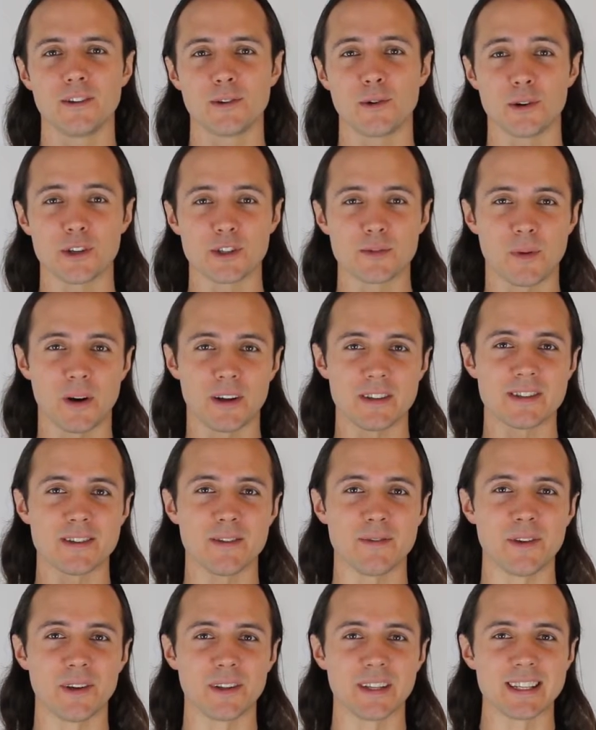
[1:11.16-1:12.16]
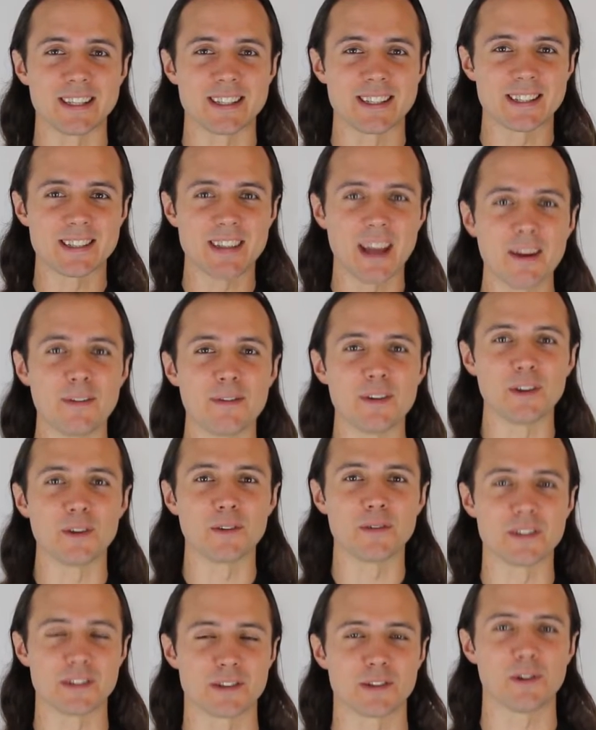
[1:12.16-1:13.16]
corresponds to feeling safe in your
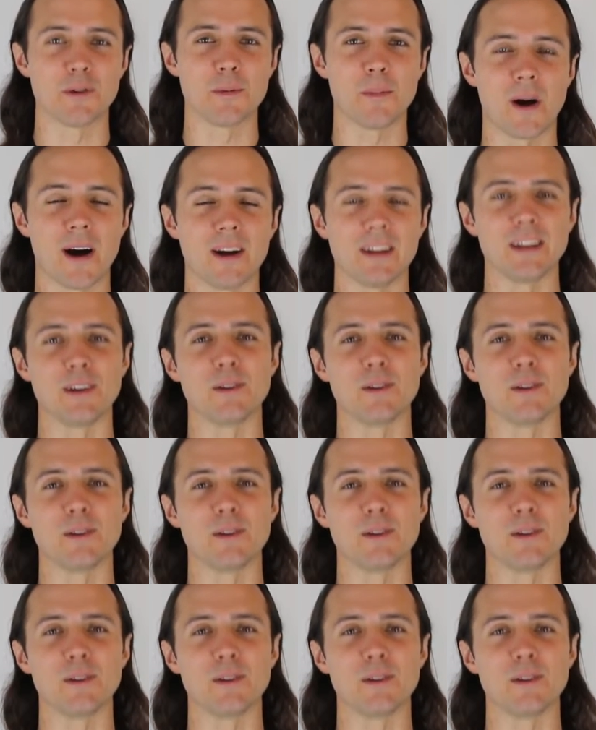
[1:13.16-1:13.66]
physical body,